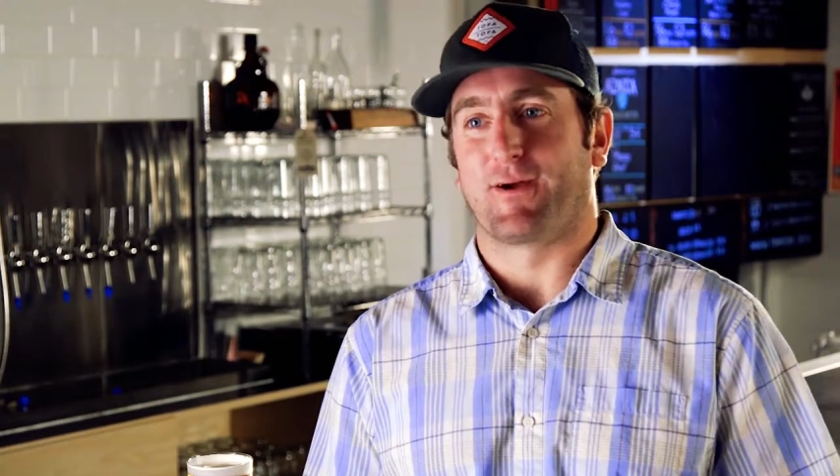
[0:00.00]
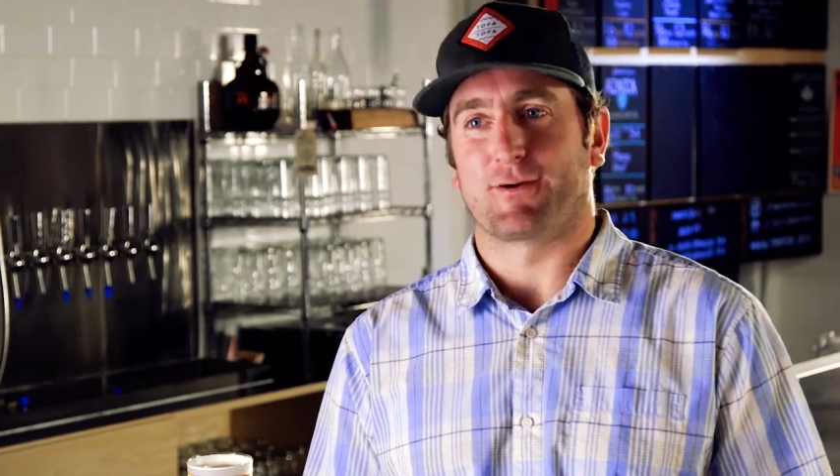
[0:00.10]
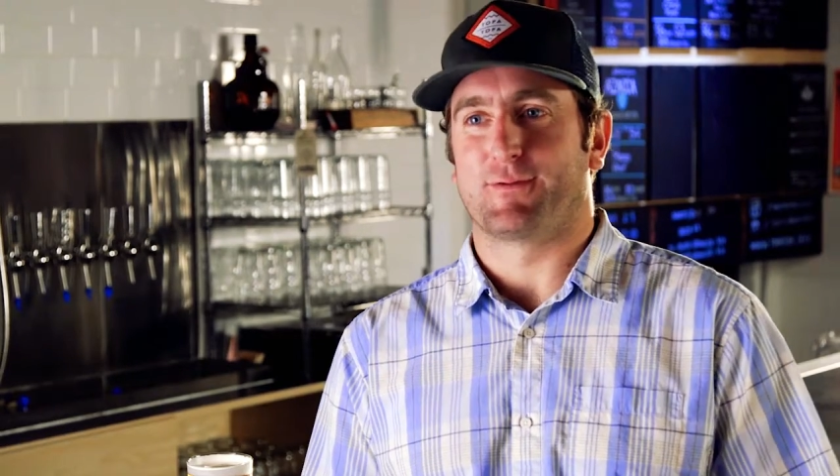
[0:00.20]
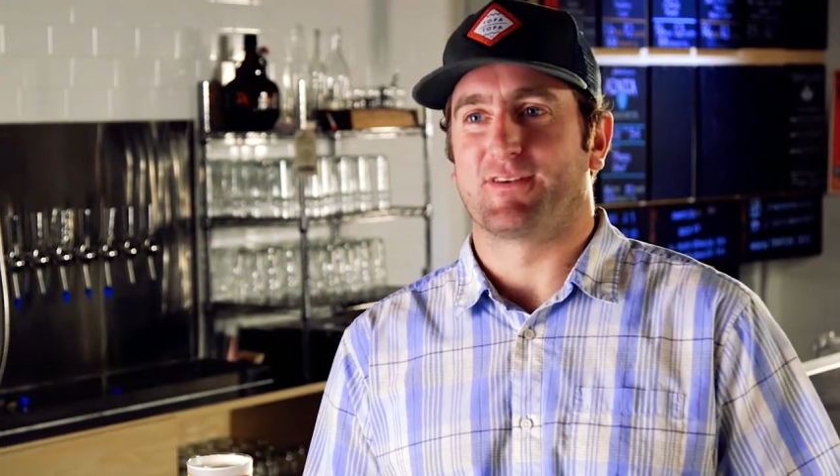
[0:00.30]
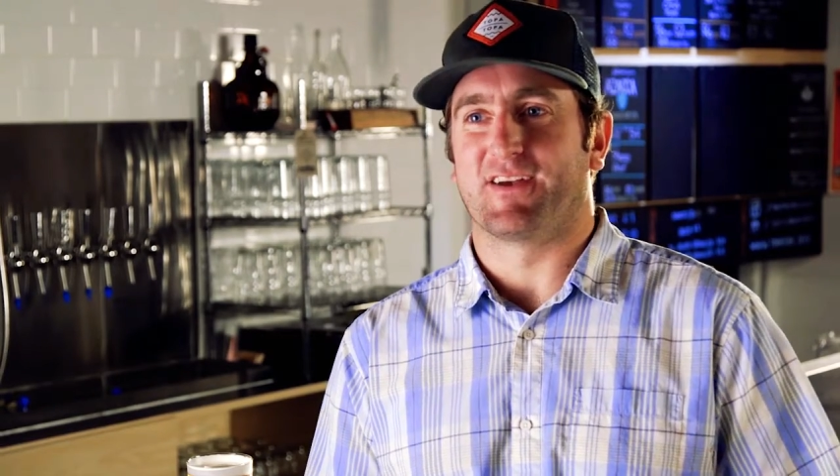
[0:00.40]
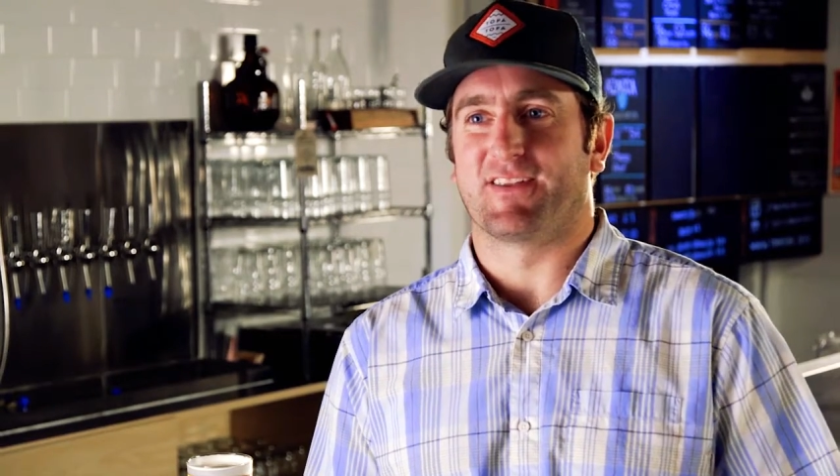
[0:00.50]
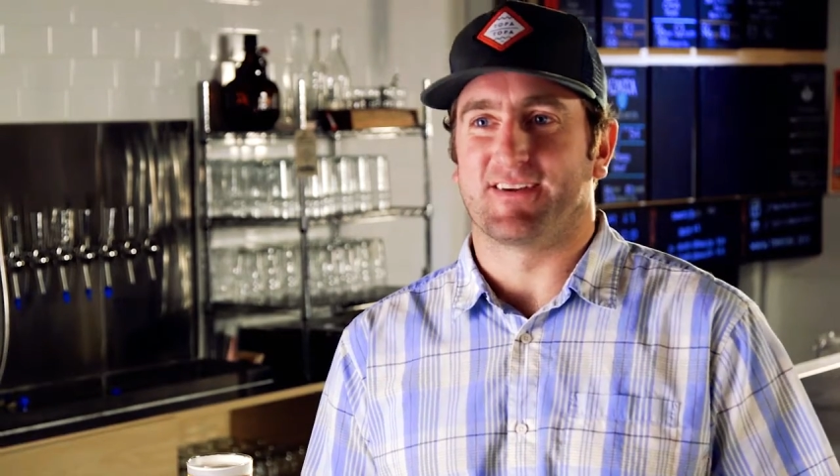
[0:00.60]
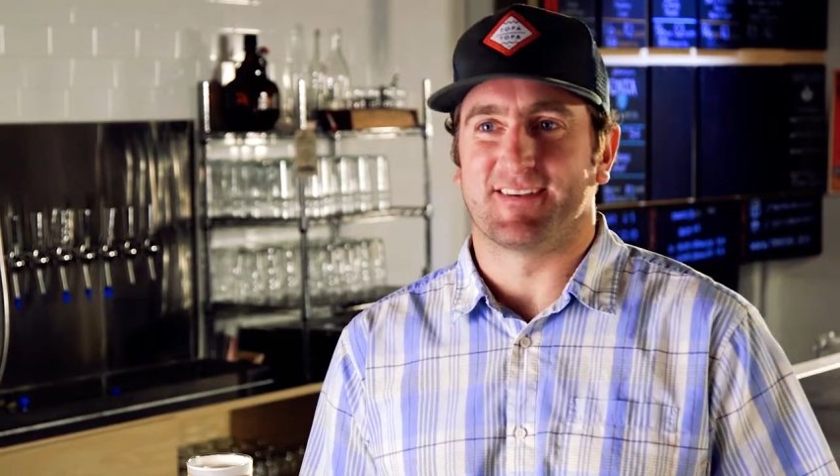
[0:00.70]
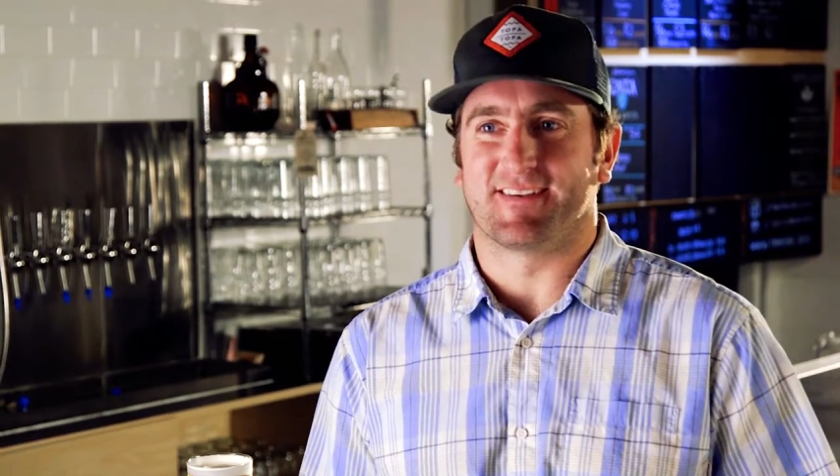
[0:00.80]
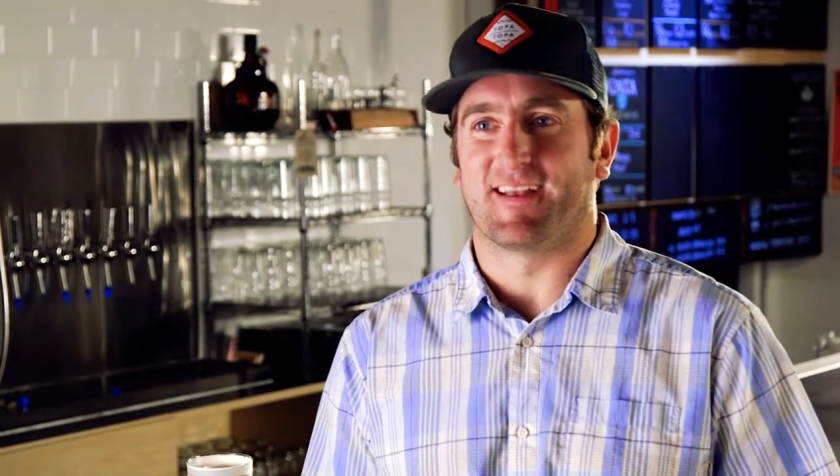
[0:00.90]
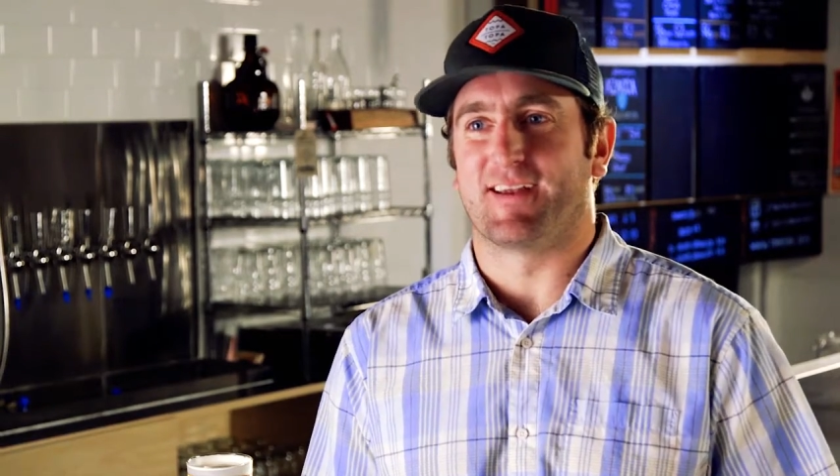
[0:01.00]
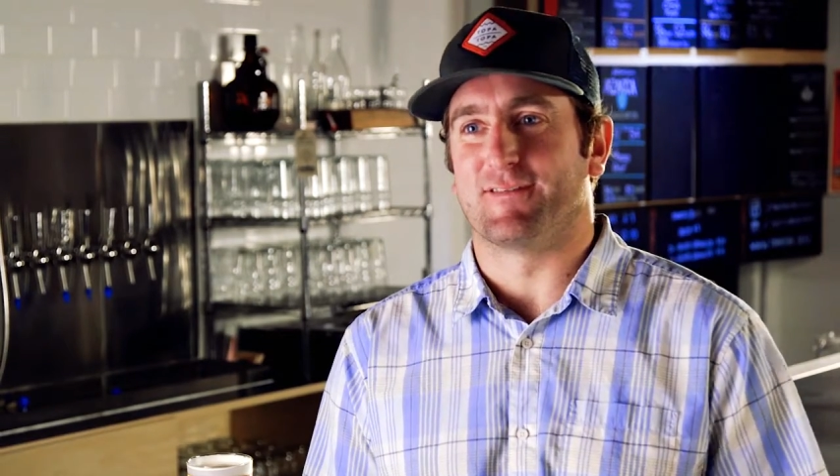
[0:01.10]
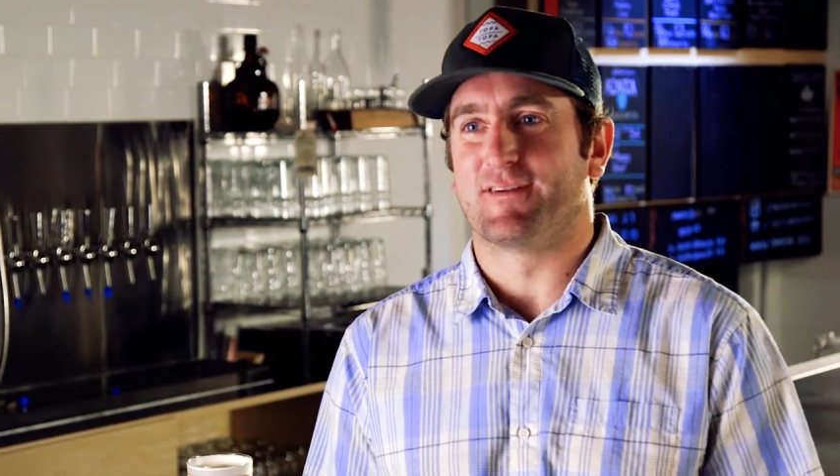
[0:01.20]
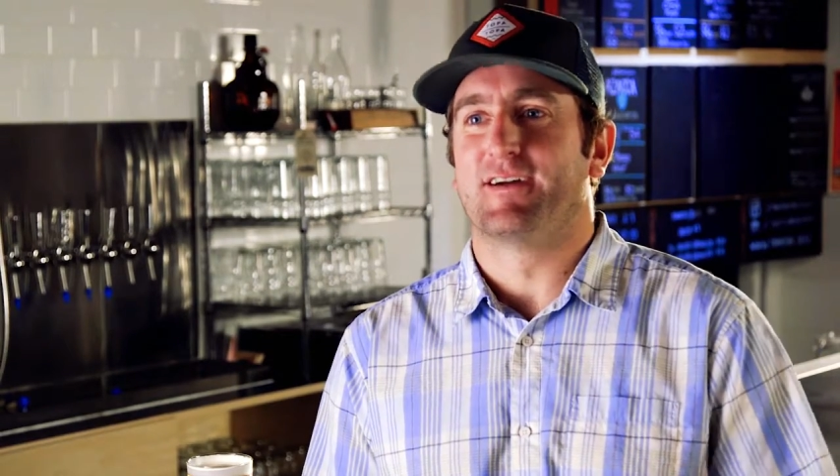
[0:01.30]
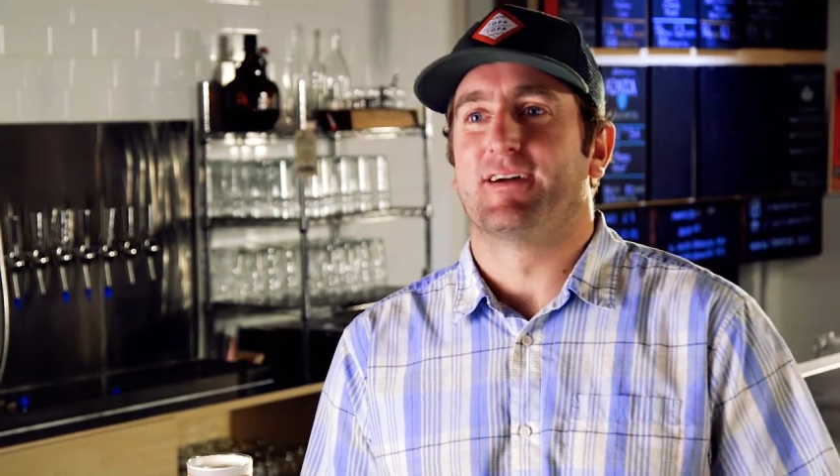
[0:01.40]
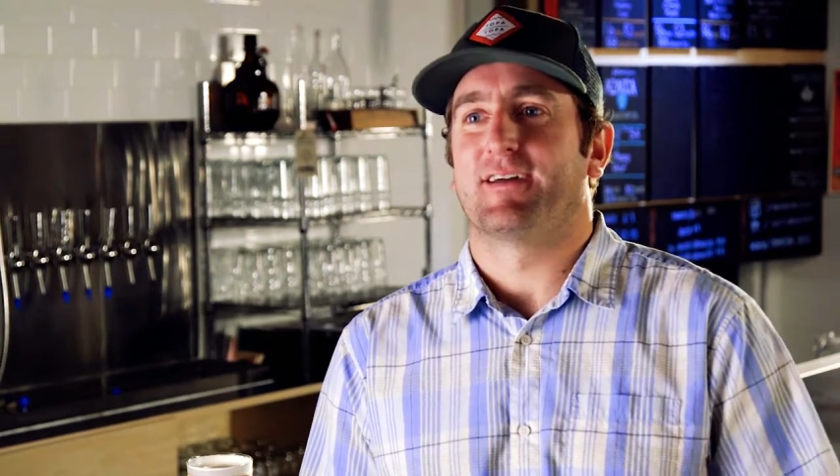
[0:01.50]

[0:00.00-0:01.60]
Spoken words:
talk to each other instead of